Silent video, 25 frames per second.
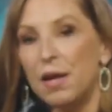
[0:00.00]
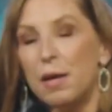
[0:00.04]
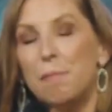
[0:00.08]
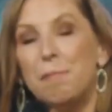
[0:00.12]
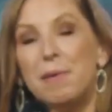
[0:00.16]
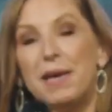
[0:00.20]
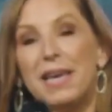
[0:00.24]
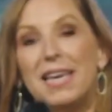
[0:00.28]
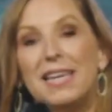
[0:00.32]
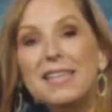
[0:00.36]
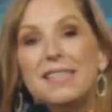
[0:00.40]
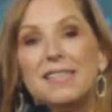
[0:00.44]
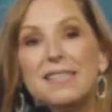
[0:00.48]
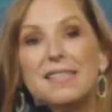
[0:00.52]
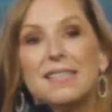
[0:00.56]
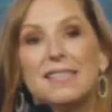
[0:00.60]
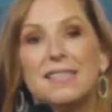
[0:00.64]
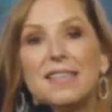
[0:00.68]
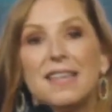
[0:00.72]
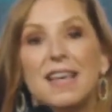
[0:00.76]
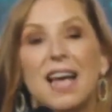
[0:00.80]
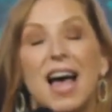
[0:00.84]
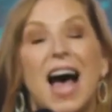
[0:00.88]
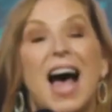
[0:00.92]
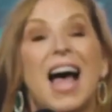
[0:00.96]

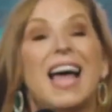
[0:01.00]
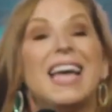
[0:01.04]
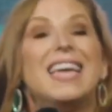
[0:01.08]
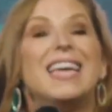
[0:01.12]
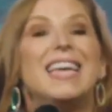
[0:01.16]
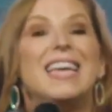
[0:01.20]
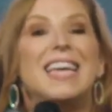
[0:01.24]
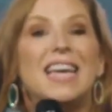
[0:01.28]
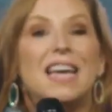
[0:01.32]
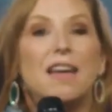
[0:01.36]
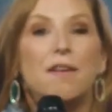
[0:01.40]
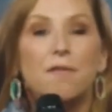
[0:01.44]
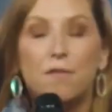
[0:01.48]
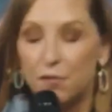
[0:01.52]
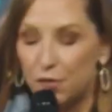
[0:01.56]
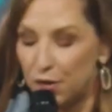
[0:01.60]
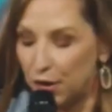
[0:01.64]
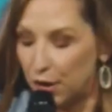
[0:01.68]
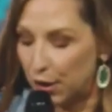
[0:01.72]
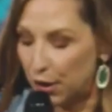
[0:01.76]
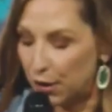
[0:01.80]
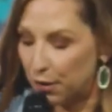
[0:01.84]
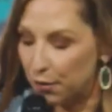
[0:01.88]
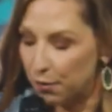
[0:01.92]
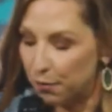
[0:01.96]
peace I give to
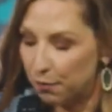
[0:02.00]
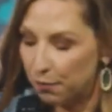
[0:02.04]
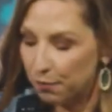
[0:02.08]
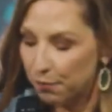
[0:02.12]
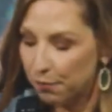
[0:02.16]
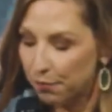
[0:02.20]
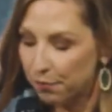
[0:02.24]
you,